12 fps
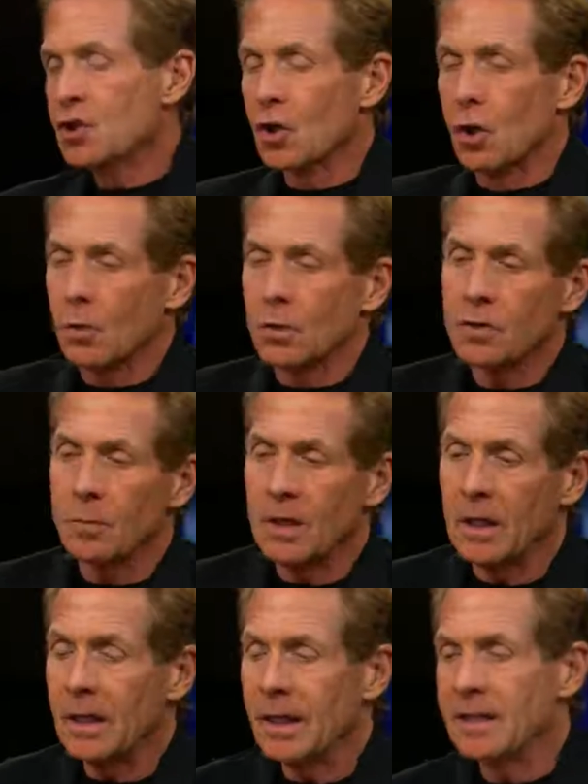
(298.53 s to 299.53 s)
So to
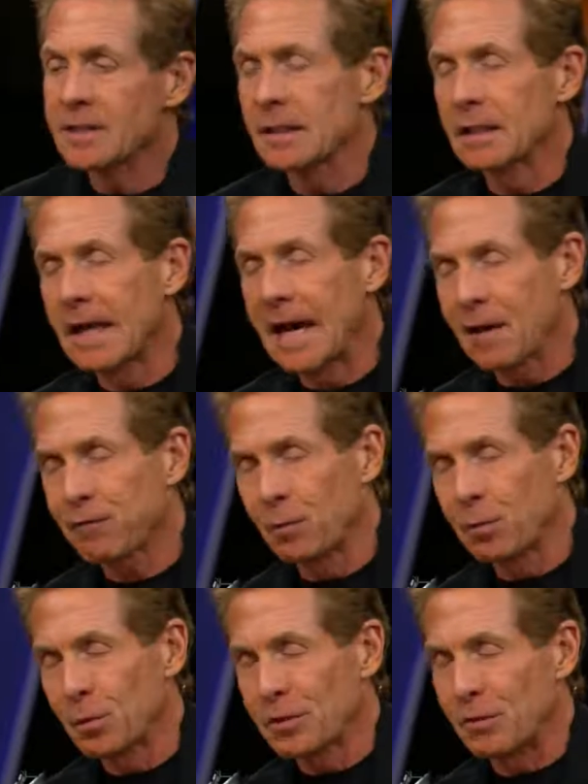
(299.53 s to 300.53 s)
me, it's
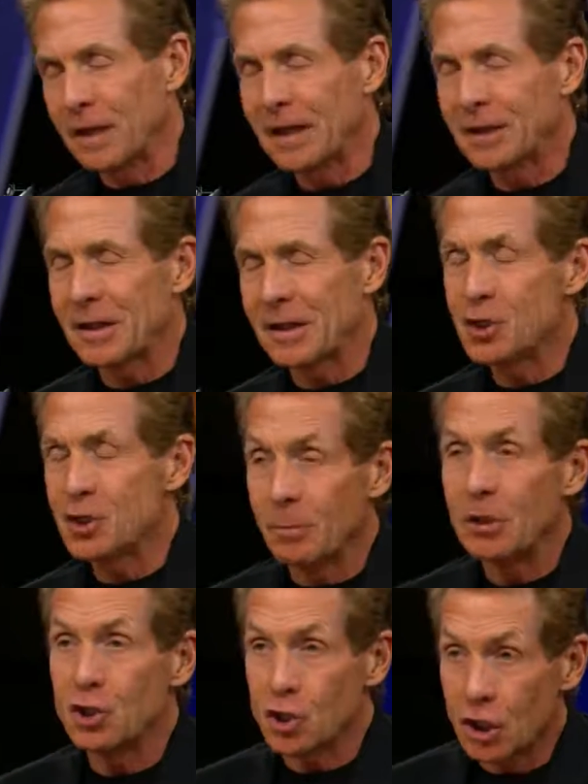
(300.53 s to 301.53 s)
laughable to think that
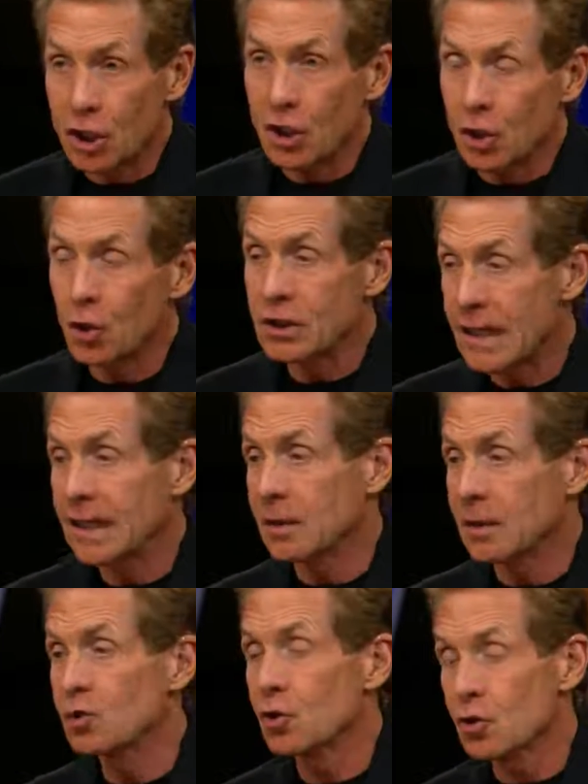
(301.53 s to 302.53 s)
Jimmy G could
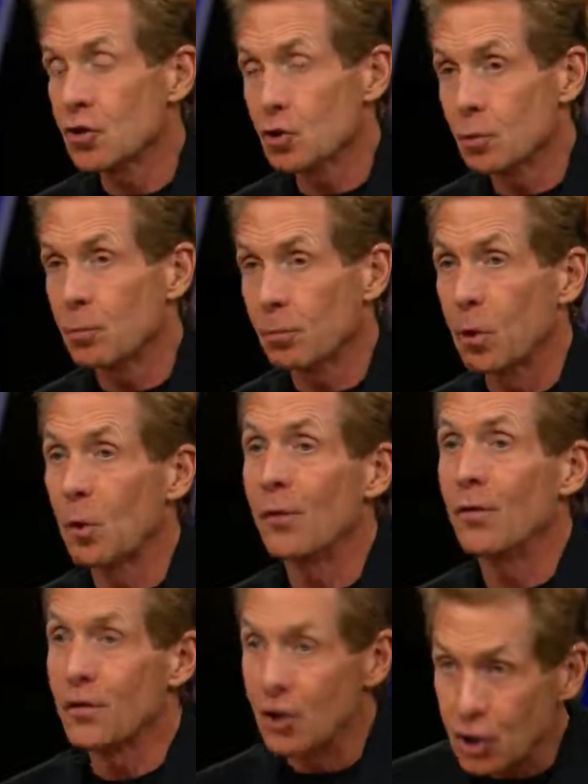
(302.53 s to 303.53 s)
take them to the Super
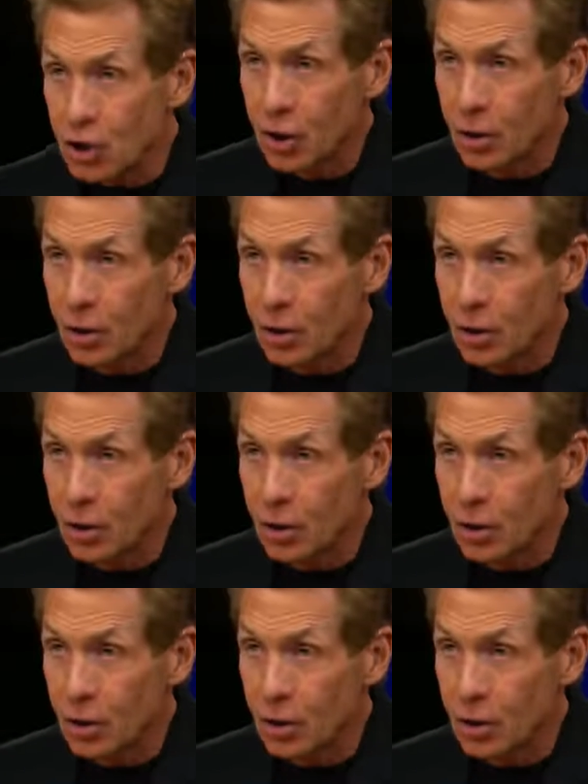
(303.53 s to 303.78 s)
Bowl this